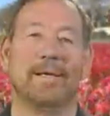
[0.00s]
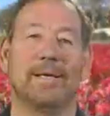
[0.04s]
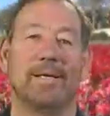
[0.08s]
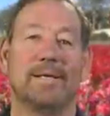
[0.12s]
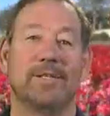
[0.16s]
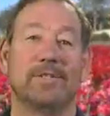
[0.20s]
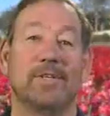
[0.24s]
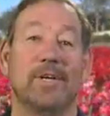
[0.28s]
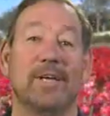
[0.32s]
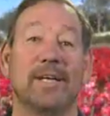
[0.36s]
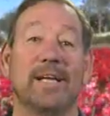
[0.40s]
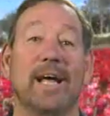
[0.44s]

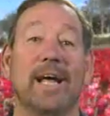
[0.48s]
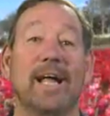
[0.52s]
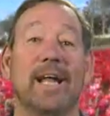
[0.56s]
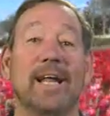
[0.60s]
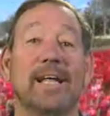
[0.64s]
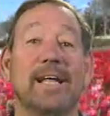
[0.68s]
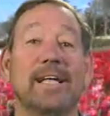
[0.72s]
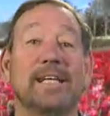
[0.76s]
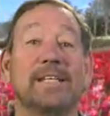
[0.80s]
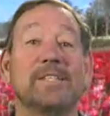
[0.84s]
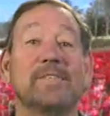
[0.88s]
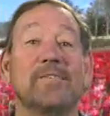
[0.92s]
So now
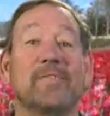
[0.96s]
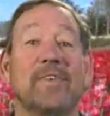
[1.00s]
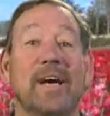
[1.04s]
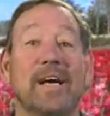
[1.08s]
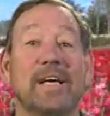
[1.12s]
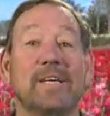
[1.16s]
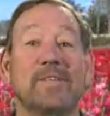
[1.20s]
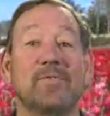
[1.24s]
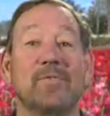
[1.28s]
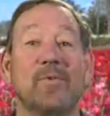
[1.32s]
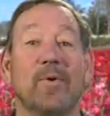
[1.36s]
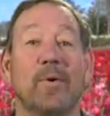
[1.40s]
let us
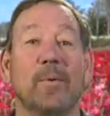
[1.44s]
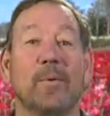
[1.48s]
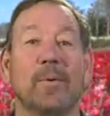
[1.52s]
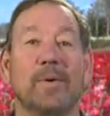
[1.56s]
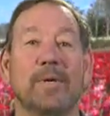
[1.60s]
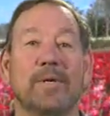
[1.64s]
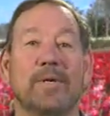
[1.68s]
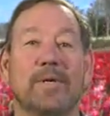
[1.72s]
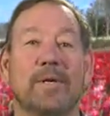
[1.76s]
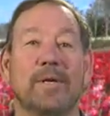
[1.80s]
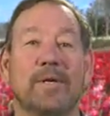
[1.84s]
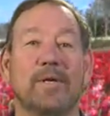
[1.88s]
fast
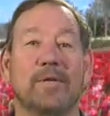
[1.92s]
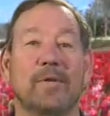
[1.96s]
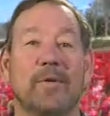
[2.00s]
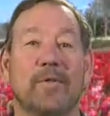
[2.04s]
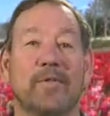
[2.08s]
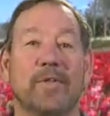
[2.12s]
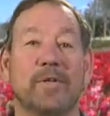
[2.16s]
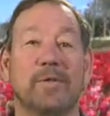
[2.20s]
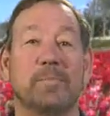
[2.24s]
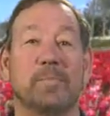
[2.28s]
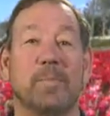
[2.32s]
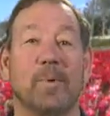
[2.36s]
forward to
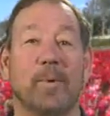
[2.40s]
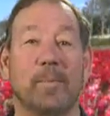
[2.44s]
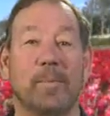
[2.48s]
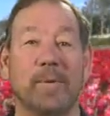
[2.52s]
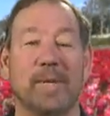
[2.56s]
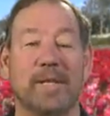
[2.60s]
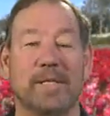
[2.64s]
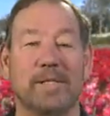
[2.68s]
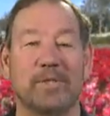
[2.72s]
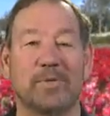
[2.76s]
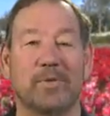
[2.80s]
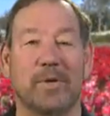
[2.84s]
this moment
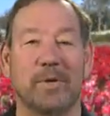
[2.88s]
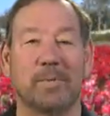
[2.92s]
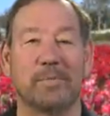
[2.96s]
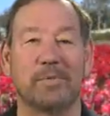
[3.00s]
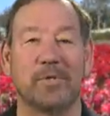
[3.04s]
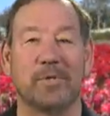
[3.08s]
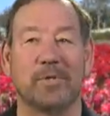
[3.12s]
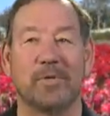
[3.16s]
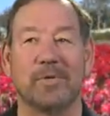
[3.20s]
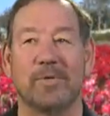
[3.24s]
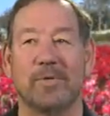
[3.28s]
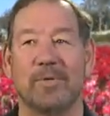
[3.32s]
in
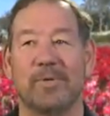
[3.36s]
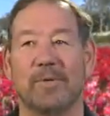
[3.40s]
Scripture.